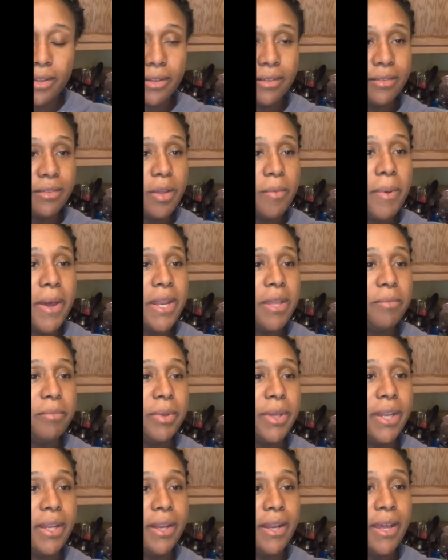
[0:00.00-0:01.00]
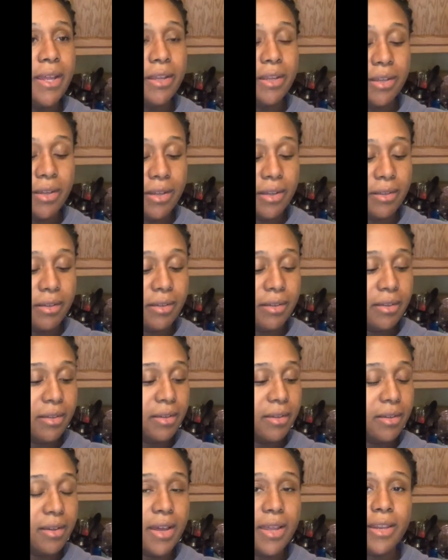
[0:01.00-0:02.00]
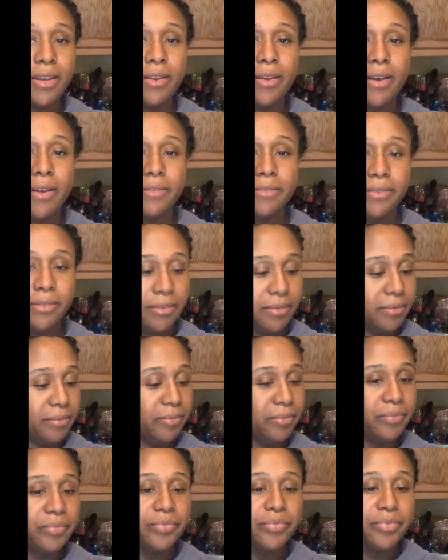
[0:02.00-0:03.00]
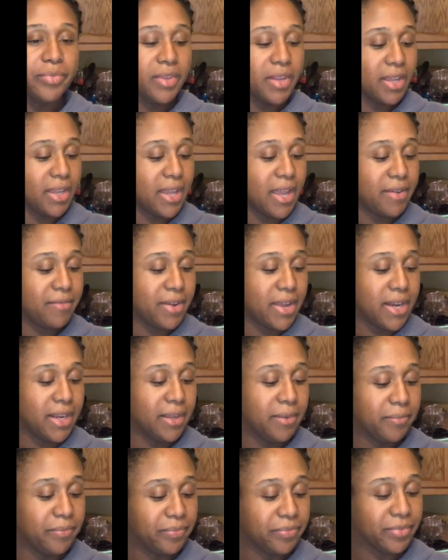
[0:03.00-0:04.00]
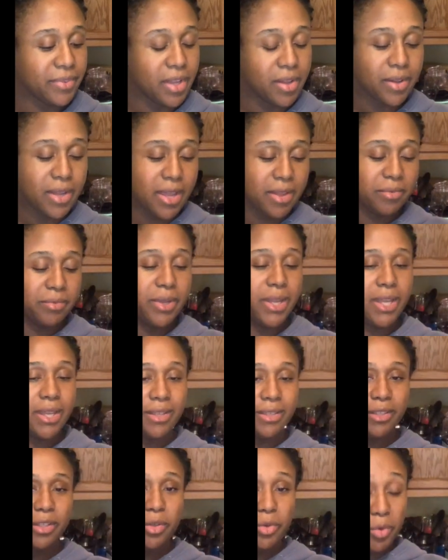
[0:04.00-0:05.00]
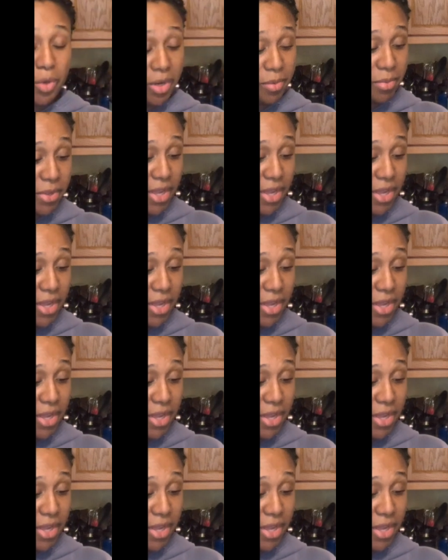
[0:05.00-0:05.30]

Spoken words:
nobody bit it. I cut it off. Okay, ready? Okay, wait. You want to be